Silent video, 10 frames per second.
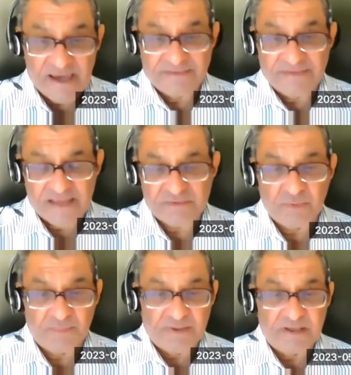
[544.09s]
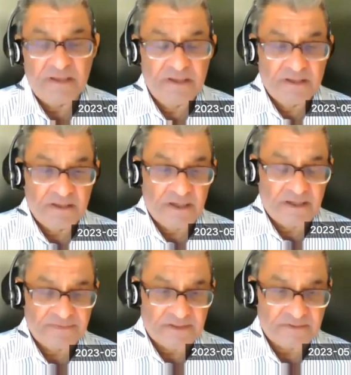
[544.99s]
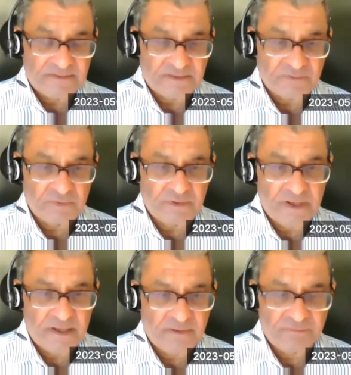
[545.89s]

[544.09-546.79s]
and that will be that will